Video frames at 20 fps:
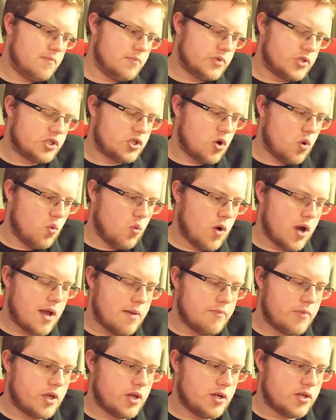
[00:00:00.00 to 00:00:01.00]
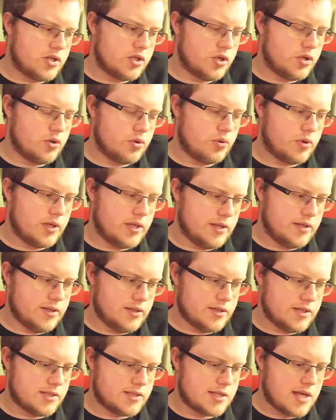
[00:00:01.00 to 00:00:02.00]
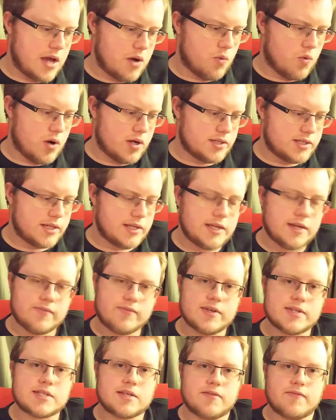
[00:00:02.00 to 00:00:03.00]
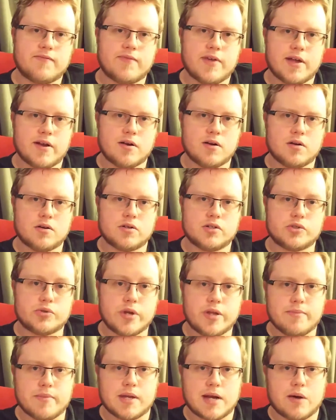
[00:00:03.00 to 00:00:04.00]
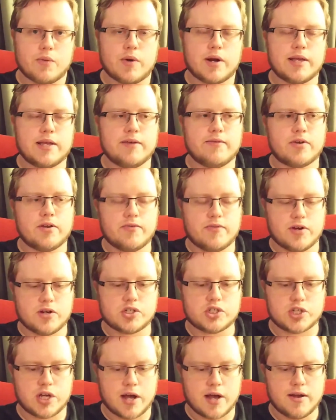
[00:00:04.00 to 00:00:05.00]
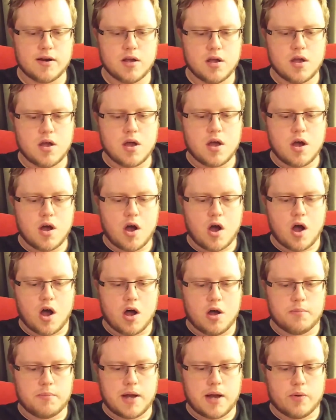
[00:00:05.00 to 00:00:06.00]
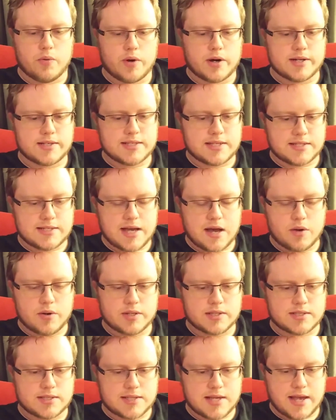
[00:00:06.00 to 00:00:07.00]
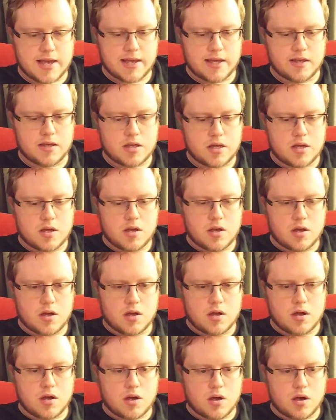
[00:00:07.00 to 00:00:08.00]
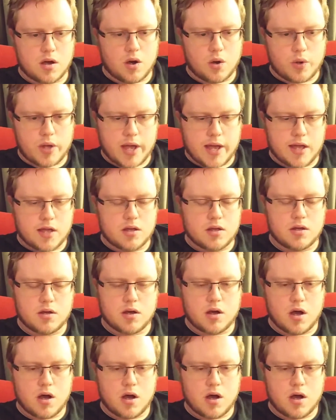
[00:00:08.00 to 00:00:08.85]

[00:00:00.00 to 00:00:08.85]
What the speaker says: So what I'm going to do is I want to give this a fair treatment. I want to give it a fair shot. I want to sit down and say, okay,